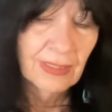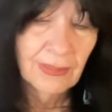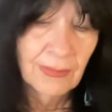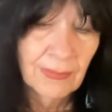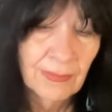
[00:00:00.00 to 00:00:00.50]

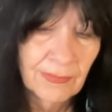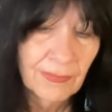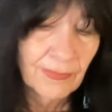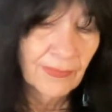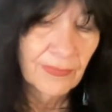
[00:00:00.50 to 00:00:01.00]

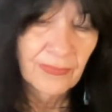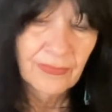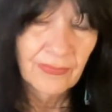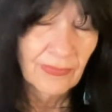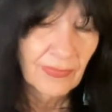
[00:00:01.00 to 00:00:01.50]
um,
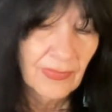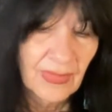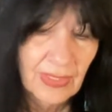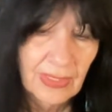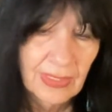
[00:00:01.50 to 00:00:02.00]

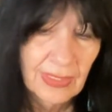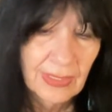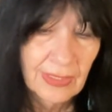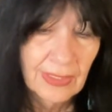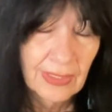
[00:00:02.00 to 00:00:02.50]

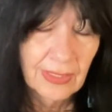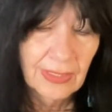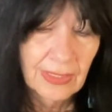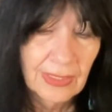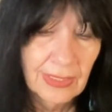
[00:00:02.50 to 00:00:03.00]

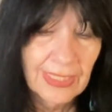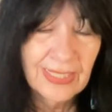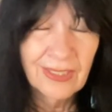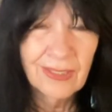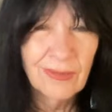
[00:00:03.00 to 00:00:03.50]

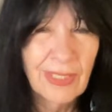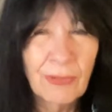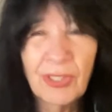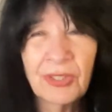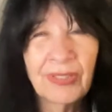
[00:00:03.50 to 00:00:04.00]

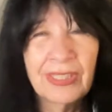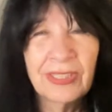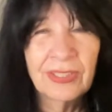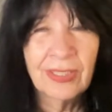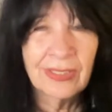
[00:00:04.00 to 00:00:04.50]
where do I
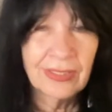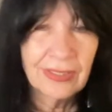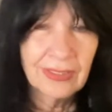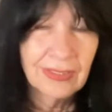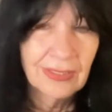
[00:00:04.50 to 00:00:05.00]

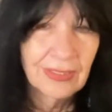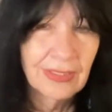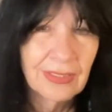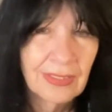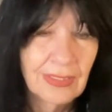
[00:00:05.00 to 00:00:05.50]
start?
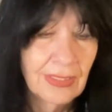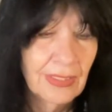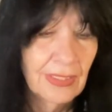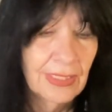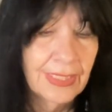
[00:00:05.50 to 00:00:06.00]

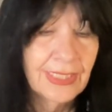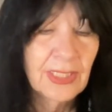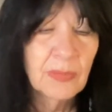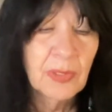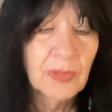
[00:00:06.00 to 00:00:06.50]
And
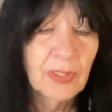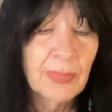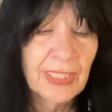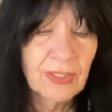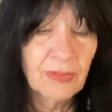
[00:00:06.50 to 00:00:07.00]
in the
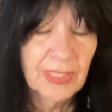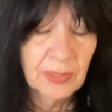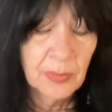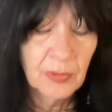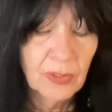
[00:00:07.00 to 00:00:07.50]
poem, How to
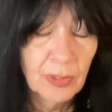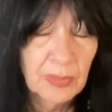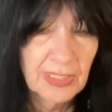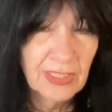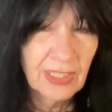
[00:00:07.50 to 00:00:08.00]
Write a
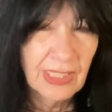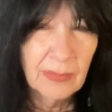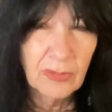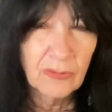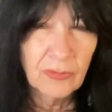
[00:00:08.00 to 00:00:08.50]
Poem in the
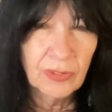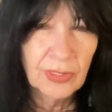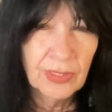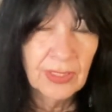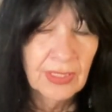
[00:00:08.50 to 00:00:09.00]
Time of
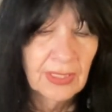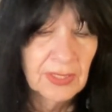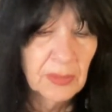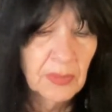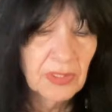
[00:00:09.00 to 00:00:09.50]
War,
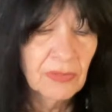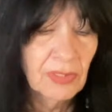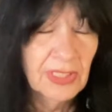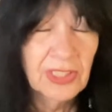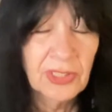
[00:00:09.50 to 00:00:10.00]
the book
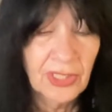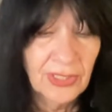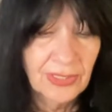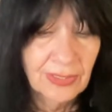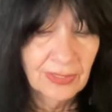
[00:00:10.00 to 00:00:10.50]
really
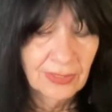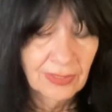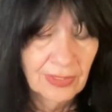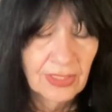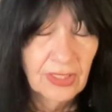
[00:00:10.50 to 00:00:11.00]
started
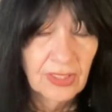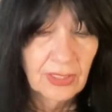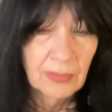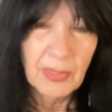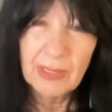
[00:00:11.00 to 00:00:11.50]

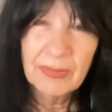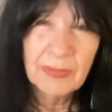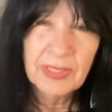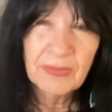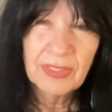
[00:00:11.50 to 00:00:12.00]

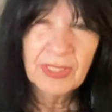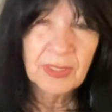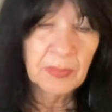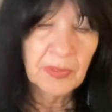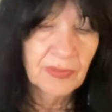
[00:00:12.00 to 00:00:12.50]
probably with
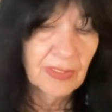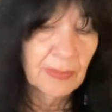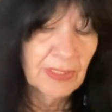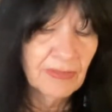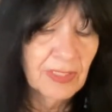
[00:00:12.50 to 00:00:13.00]
this
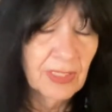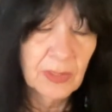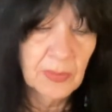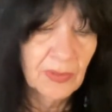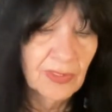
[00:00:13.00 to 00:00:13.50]
poem. I'll read
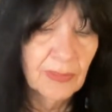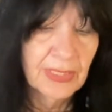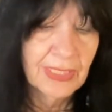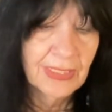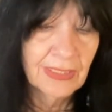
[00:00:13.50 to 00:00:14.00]
this poem,
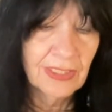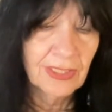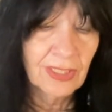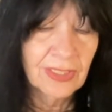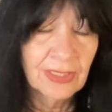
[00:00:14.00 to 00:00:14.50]
and it
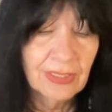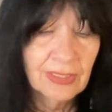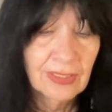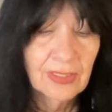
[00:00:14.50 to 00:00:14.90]
started